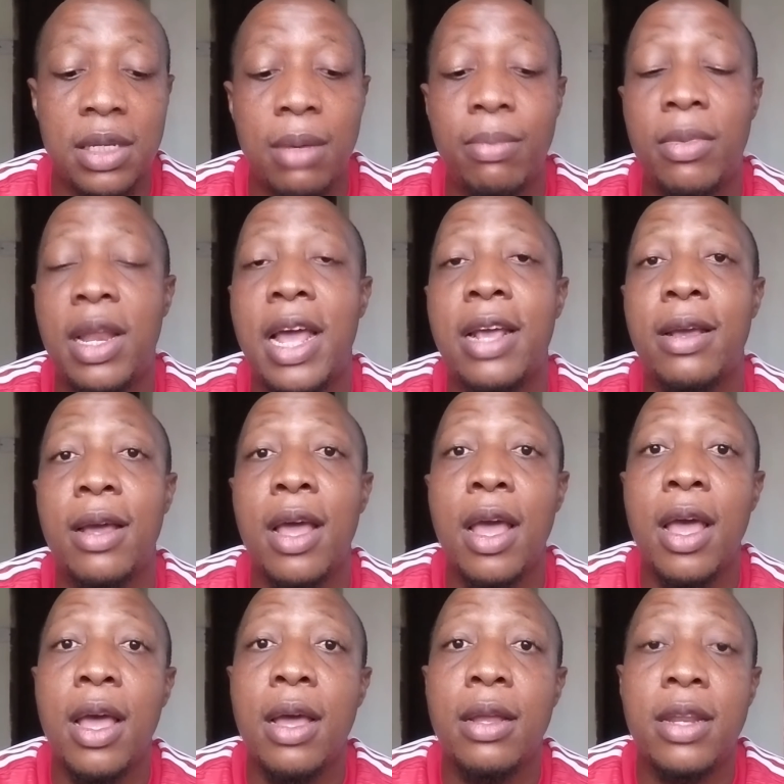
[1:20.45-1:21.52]
Like
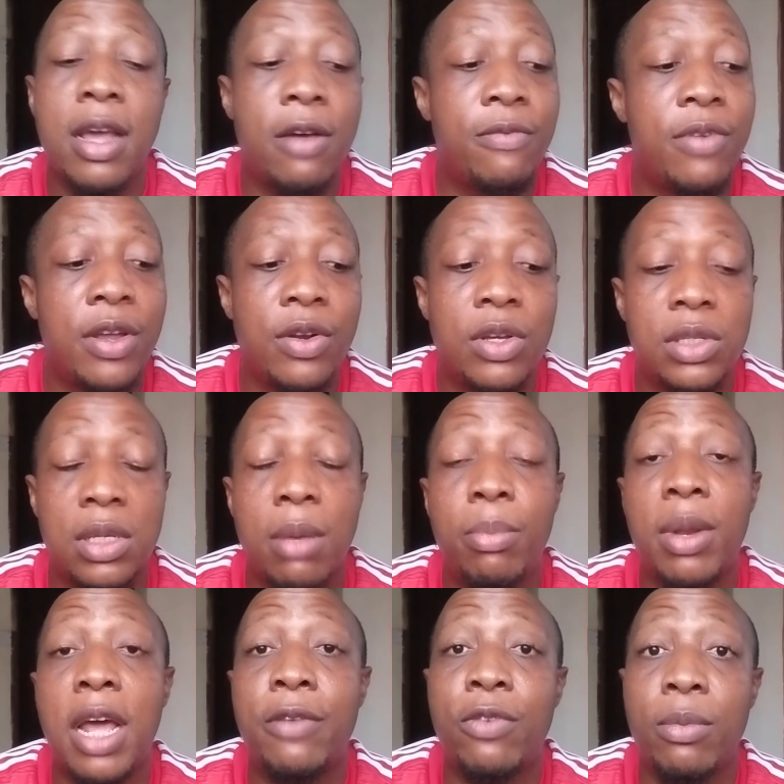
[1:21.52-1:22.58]
there are various
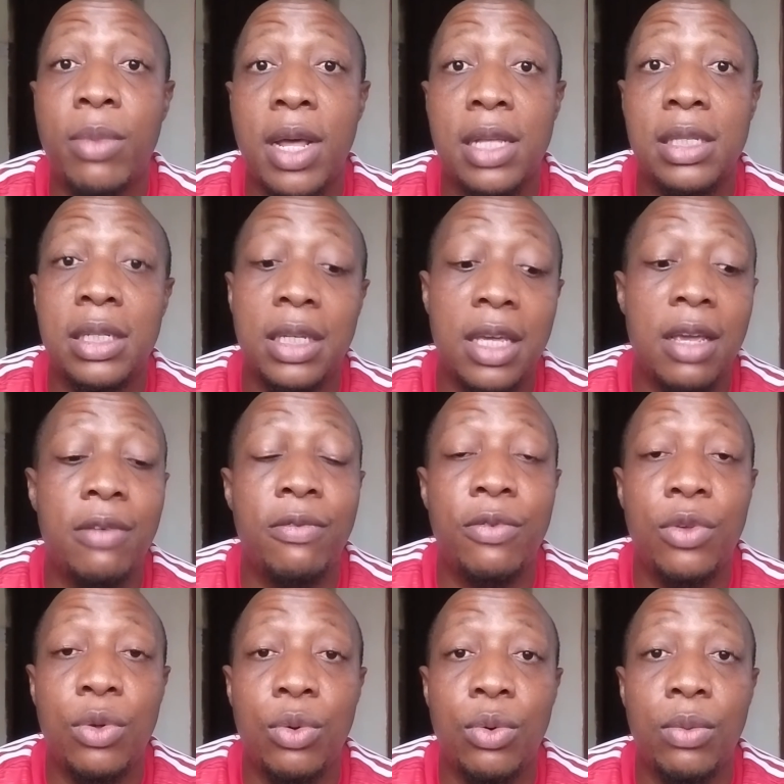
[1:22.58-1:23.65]
platforms that give
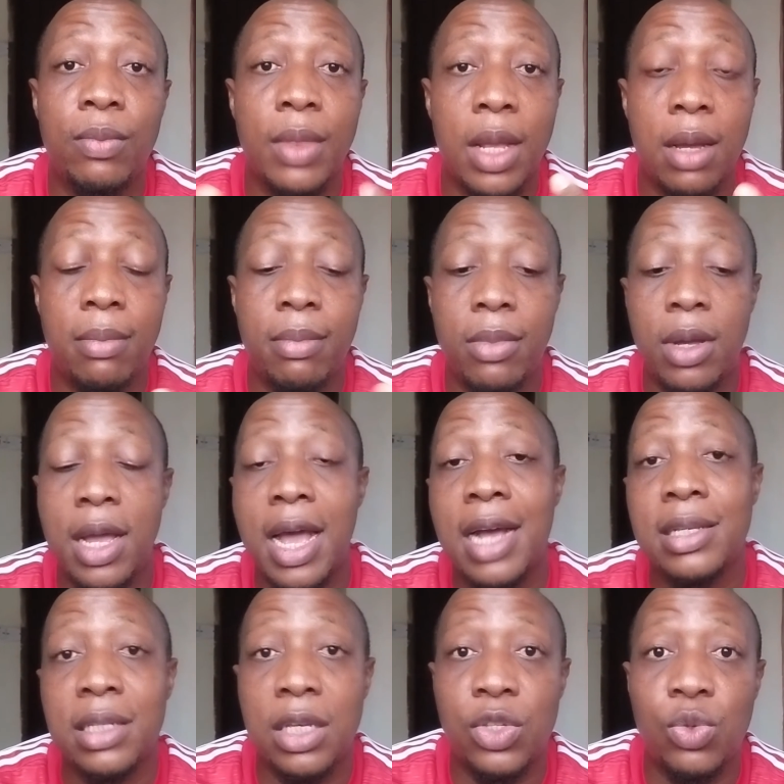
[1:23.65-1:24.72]
you
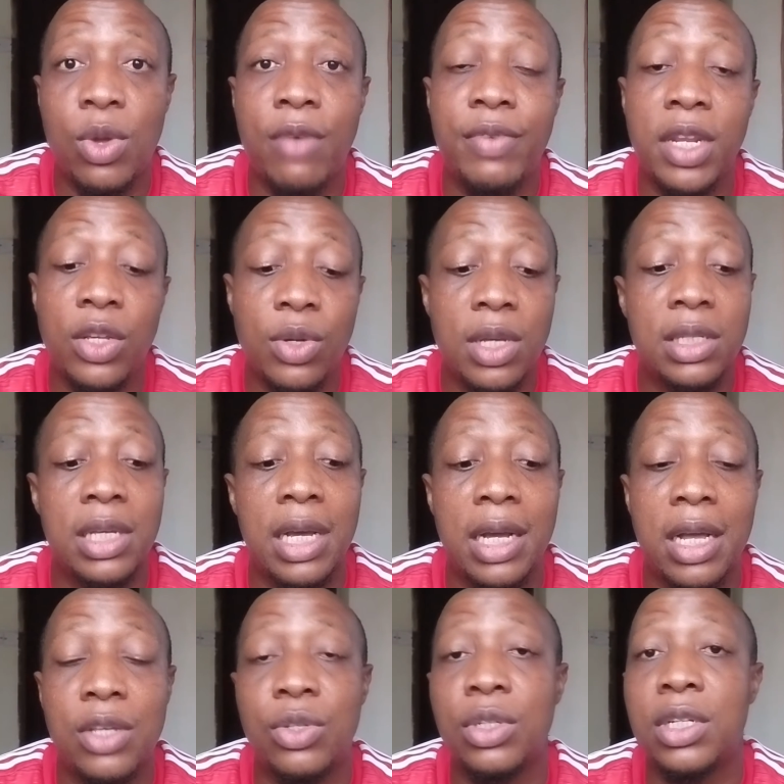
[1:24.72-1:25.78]
access to having a USD
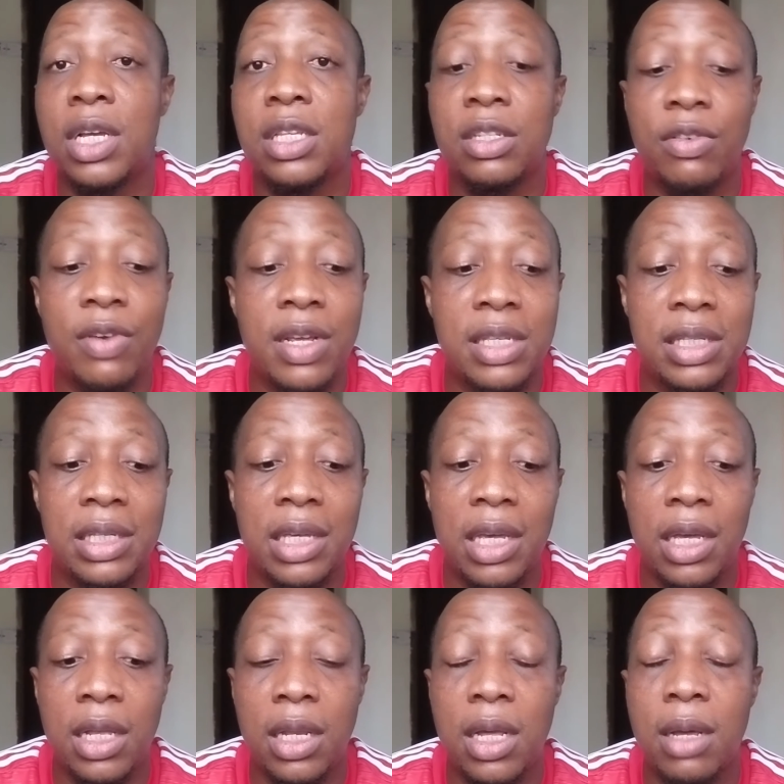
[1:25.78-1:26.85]
account, such as
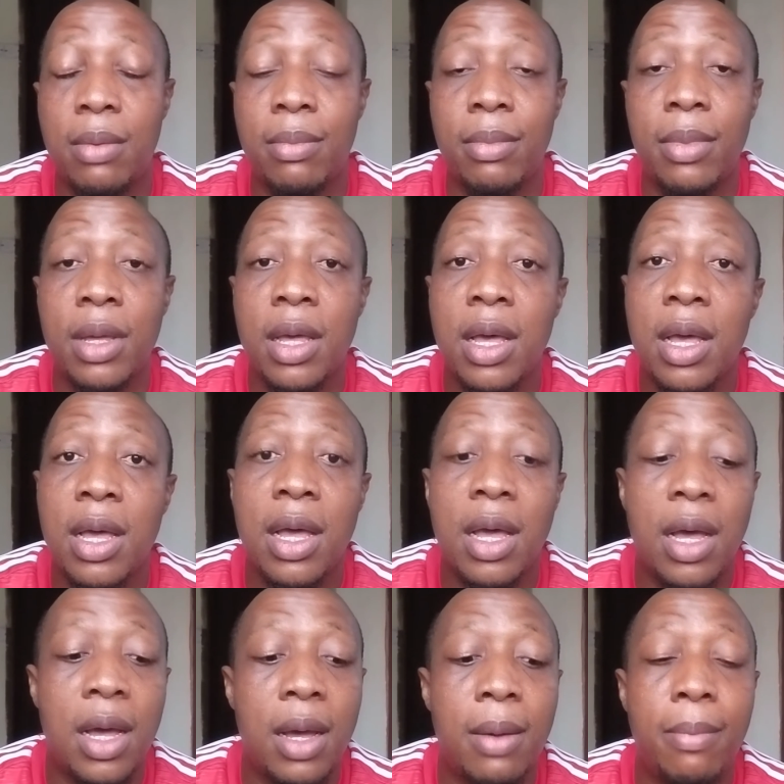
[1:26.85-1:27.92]
Grayscale,
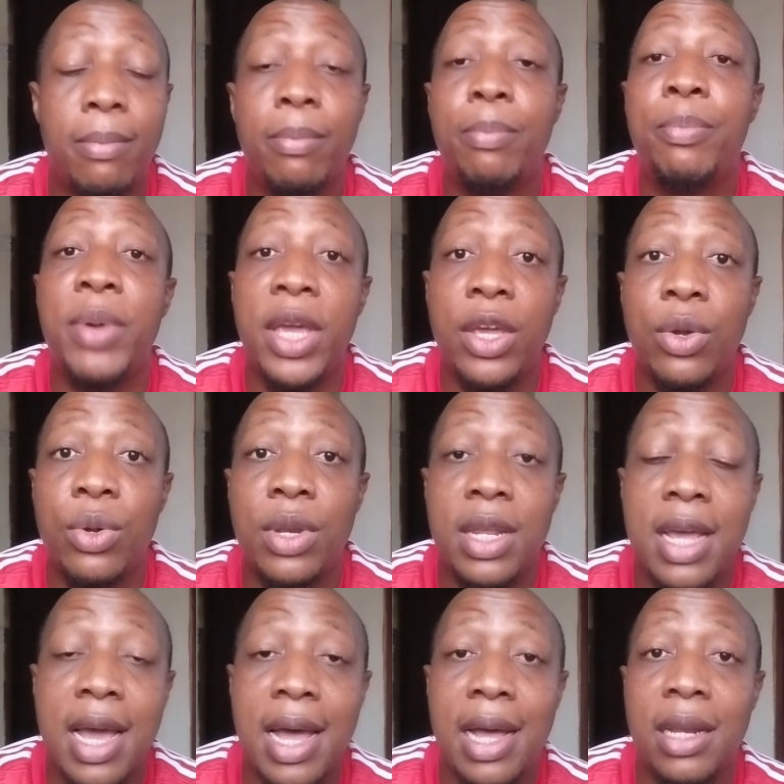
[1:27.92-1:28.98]

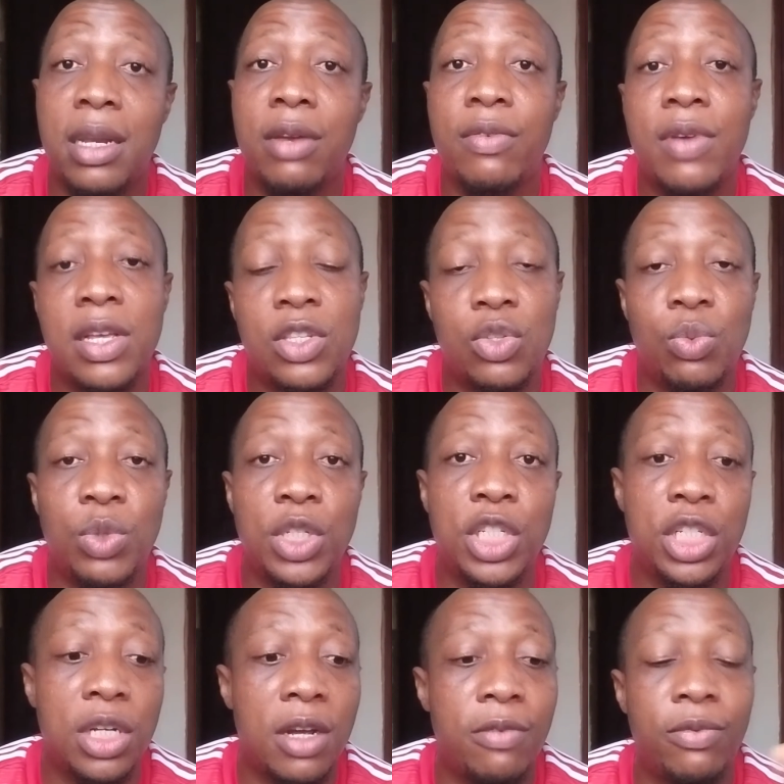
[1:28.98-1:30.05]
Payoneer, and the rest,
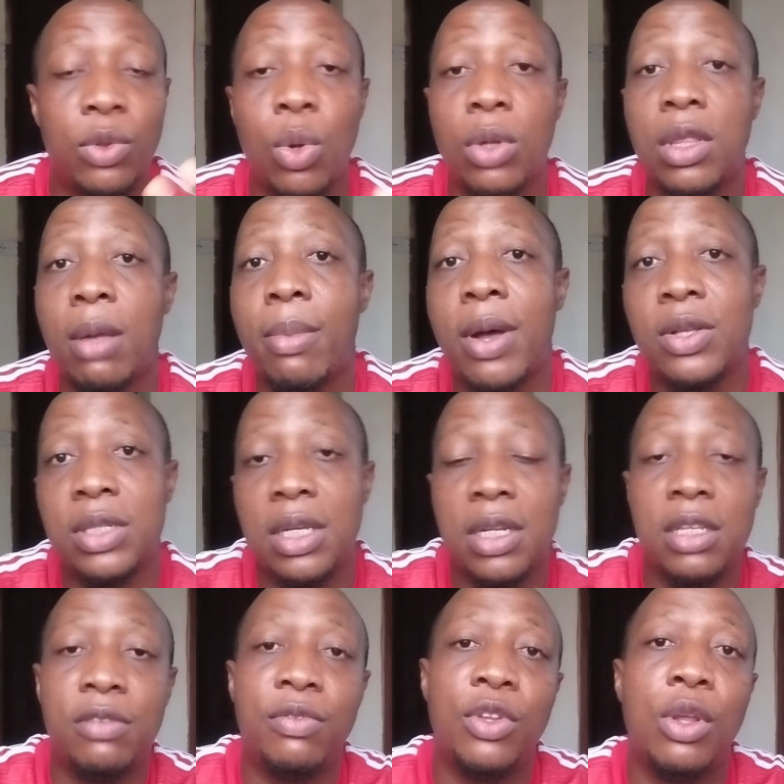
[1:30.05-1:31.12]
which I've talked about in
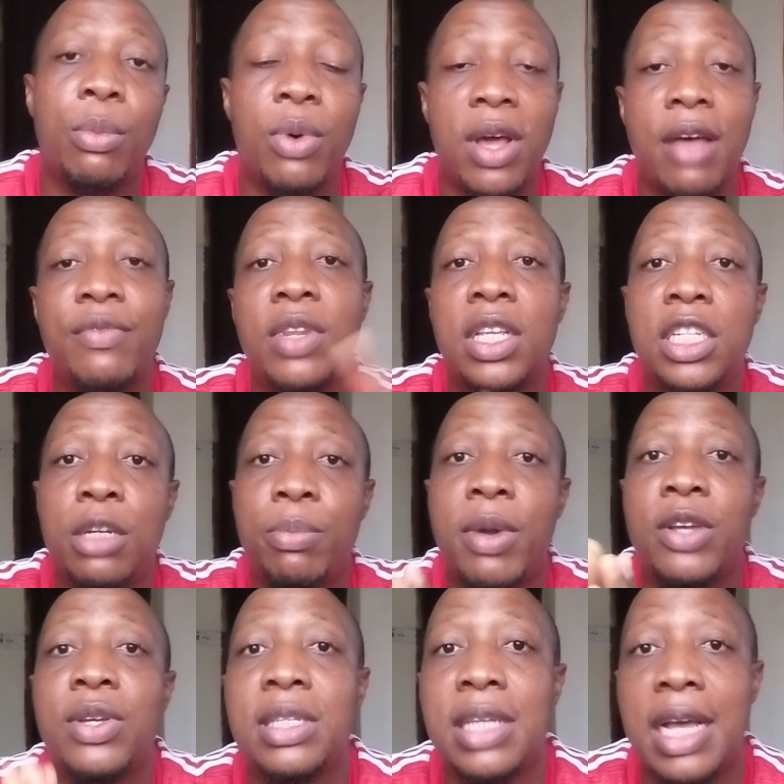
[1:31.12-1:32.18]
this video. But having the Chipper
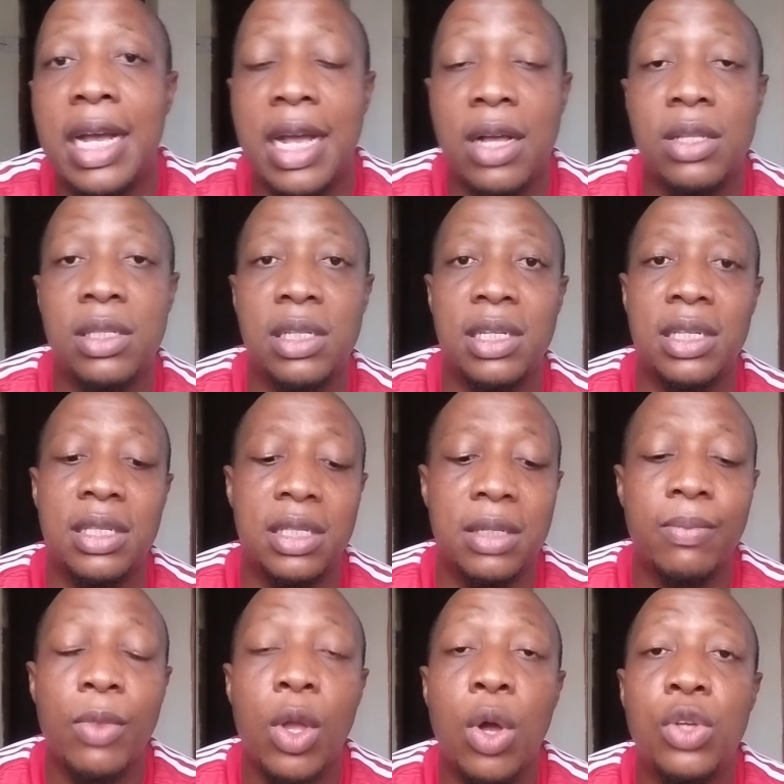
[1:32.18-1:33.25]
USD account
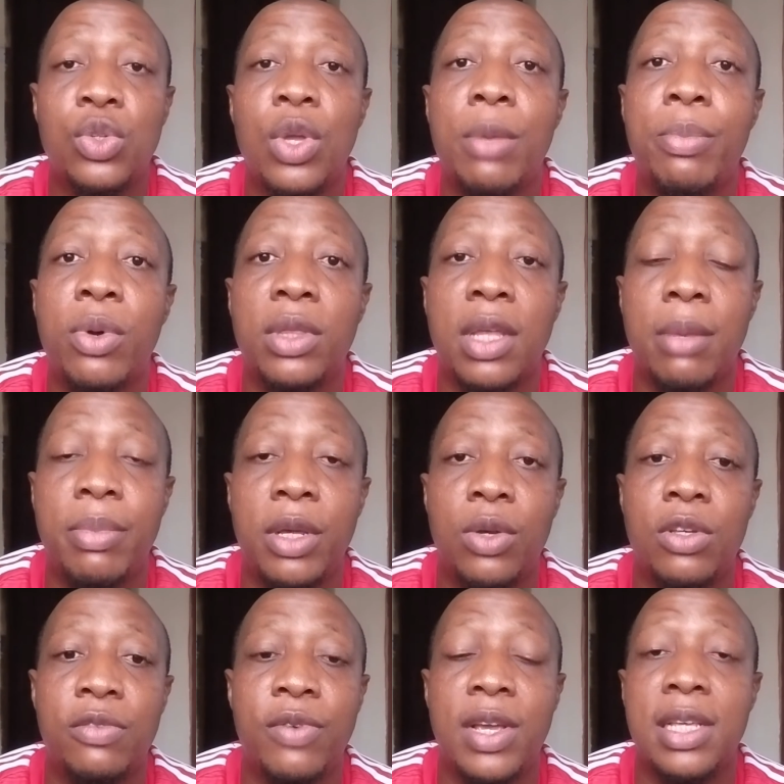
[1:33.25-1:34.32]
is also important
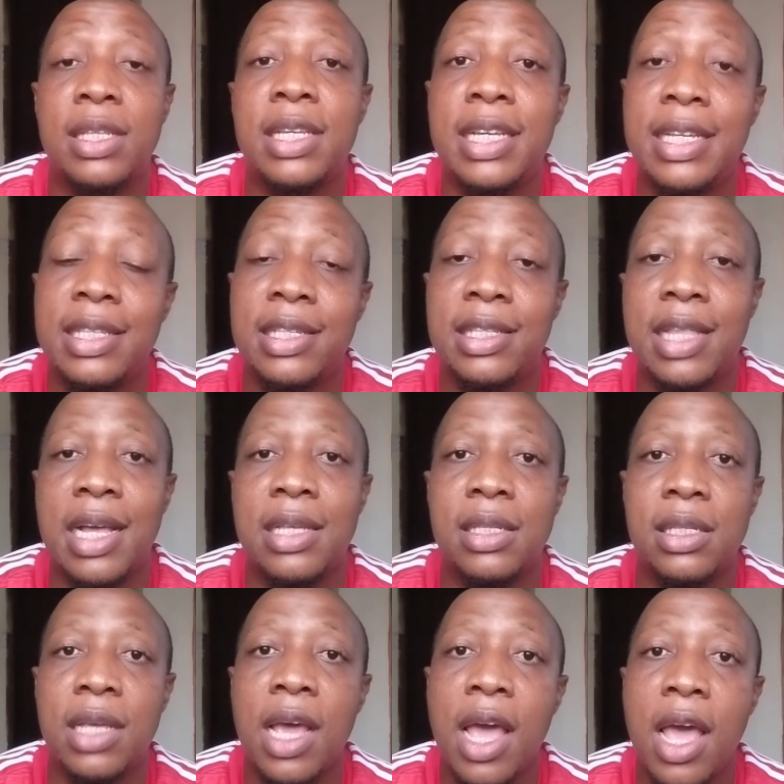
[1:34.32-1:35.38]
because, for
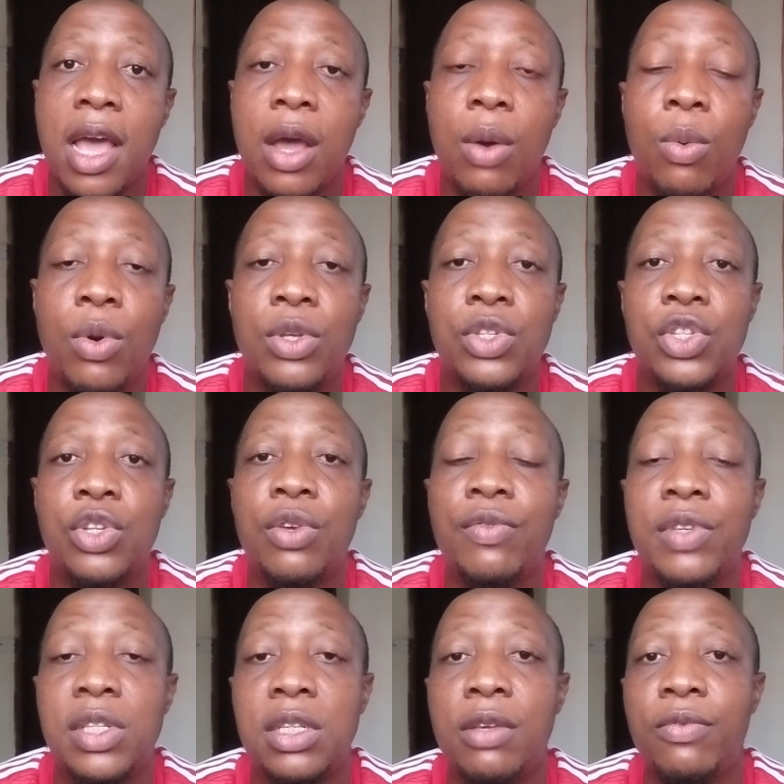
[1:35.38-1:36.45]
instance, once you
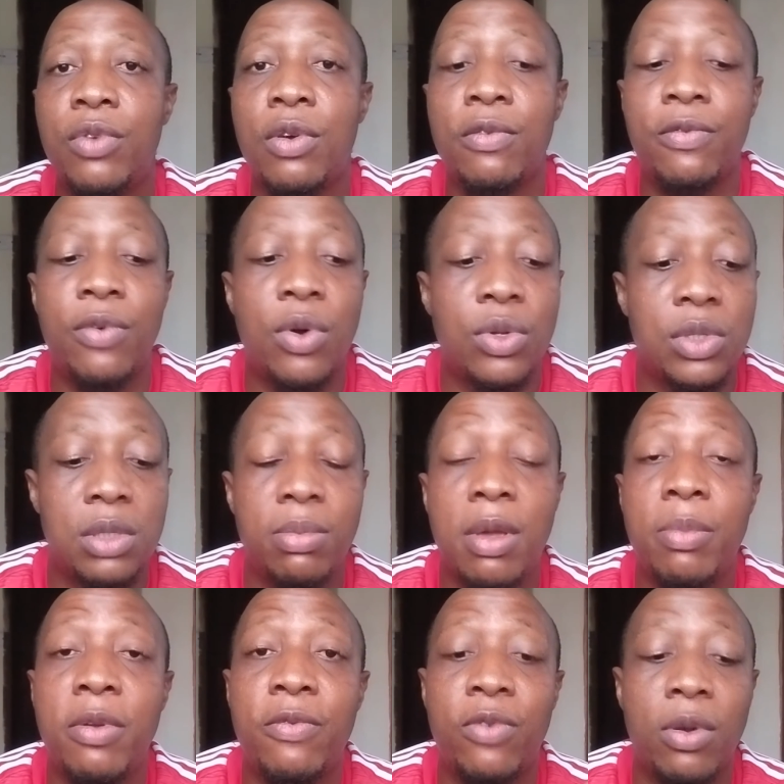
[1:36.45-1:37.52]
receive your funds,
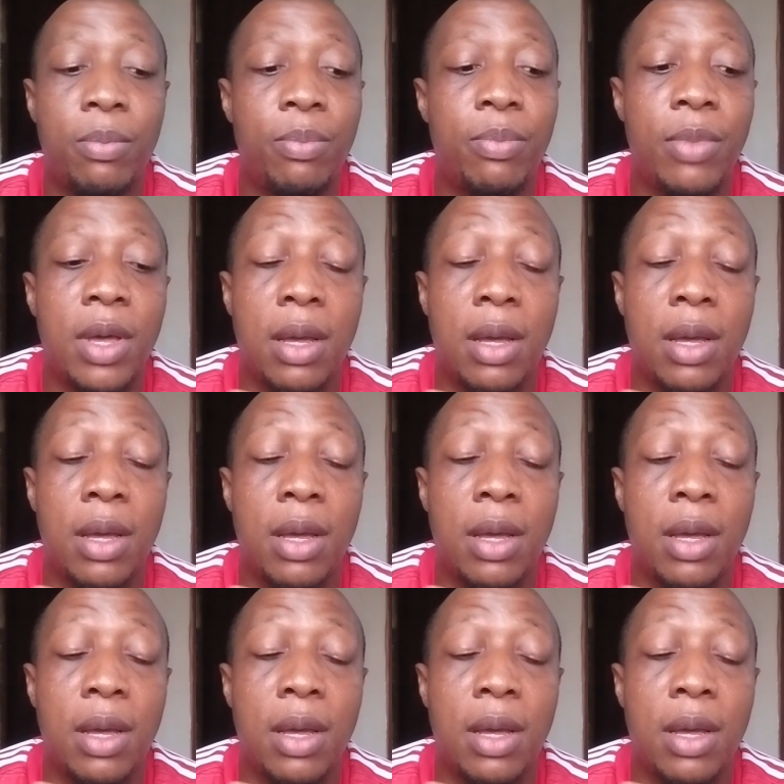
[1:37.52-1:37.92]
maybe from